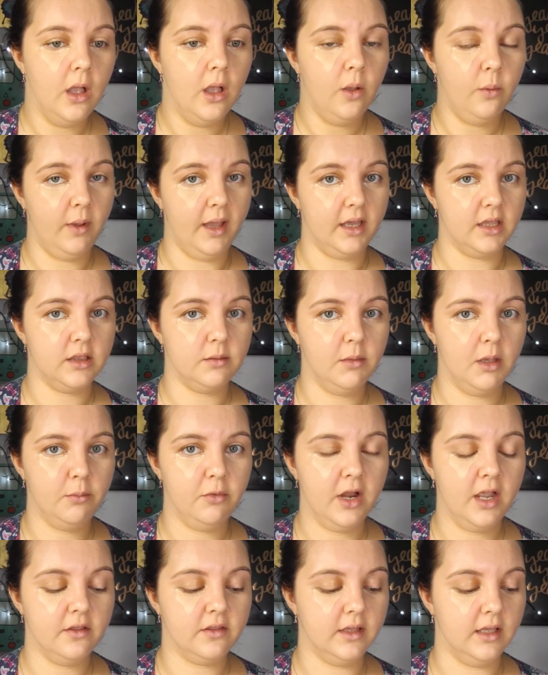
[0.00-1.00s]
waxed my
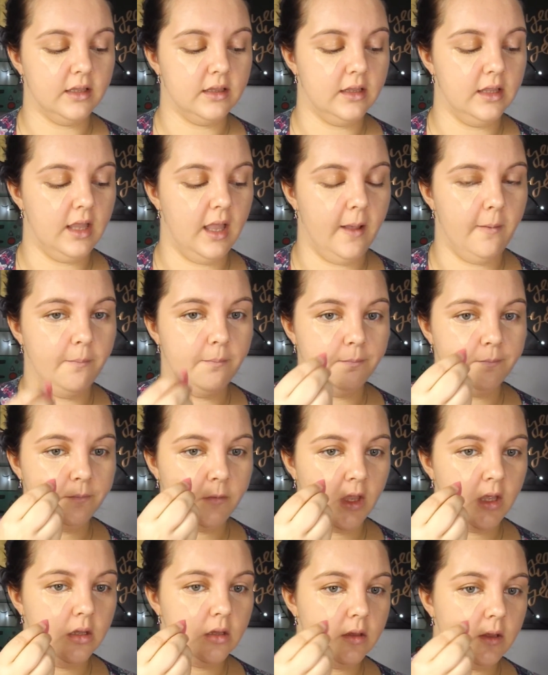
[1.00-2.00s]
brows yesterday.
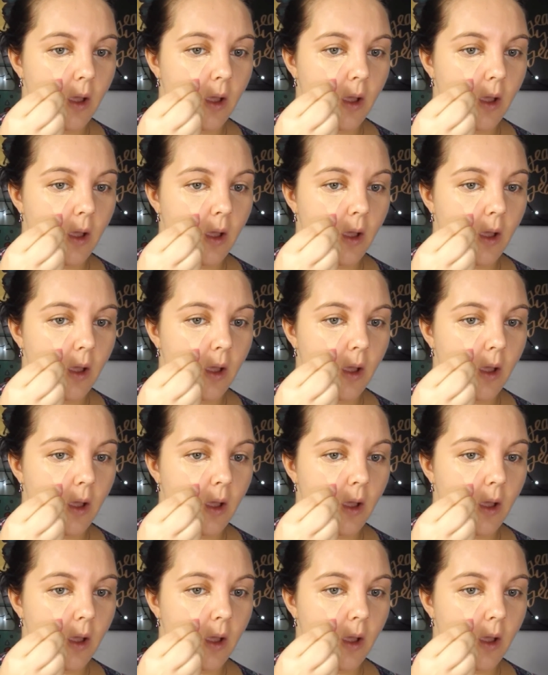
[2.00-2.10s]
So.